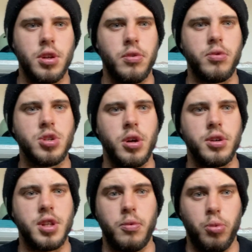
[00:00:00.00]
of little sharks
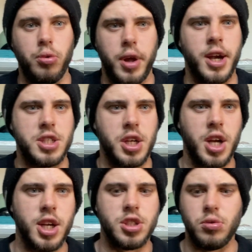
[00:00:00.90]
that will actually
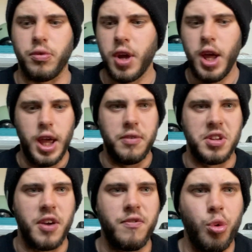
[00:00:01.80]
cut you off, even
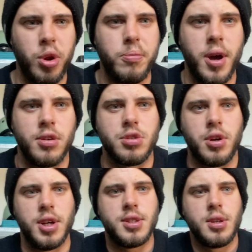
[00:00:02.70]
that 40-pound
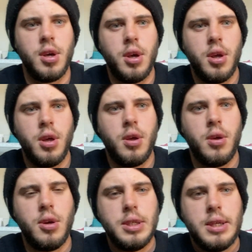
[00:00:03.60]
trace,
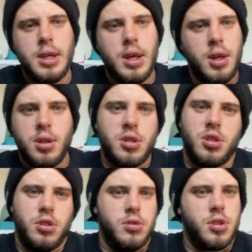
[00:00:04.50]

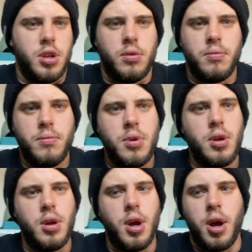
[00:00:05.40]
just use steel.
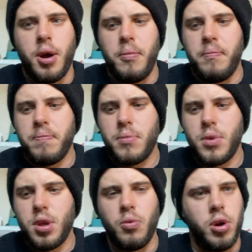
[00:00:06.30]

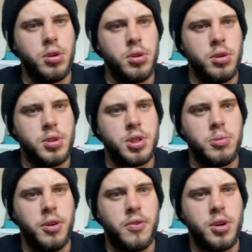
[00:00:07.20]
You won't lose as
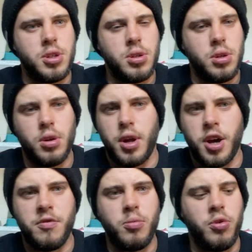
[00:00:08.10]
many fish. You'll
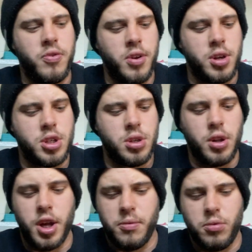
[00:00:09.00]
have more fish. You'll
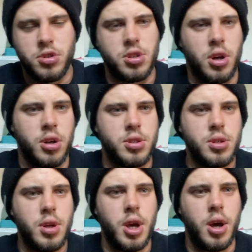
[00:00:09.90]
have more sharks,
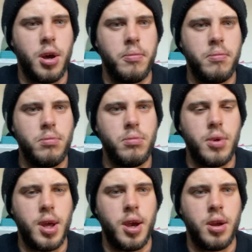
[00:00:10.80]

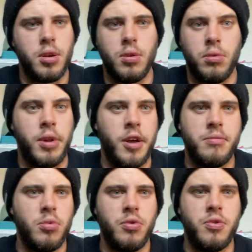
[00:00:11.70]
and you will have
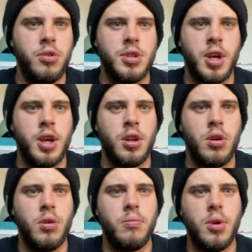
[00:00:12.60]
more food taken
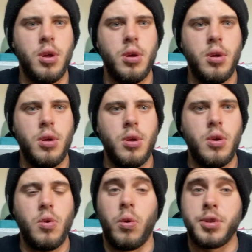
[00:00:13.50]
home.
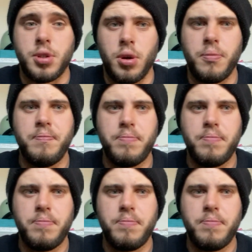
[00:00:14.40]
Also,